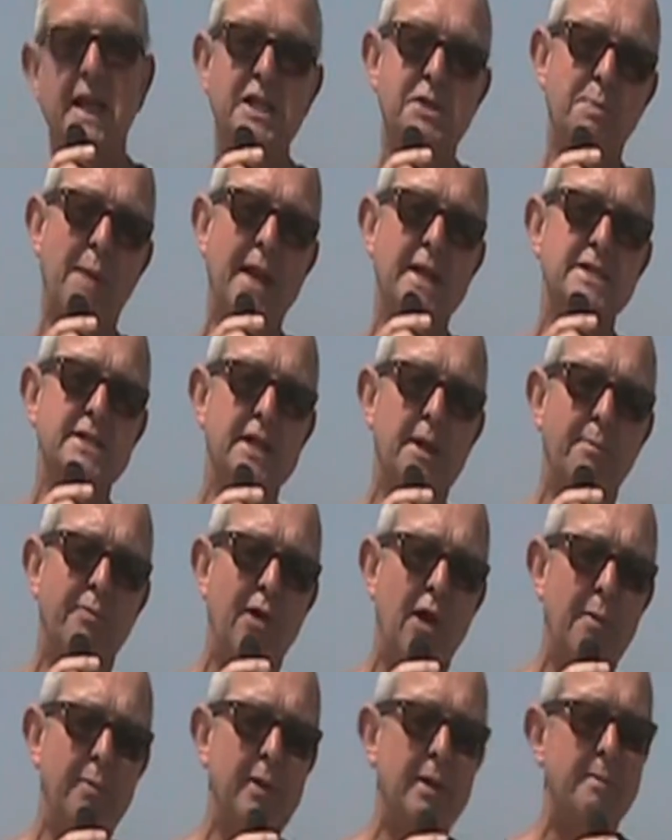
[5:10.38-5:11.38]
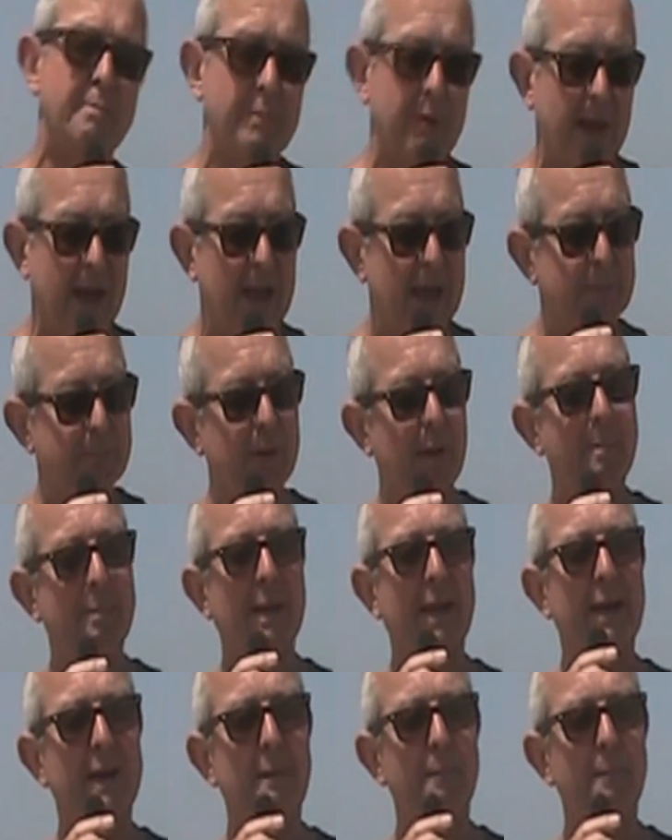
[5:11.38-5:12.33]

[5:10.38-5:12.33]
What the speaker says: expecting a problem. I had my plan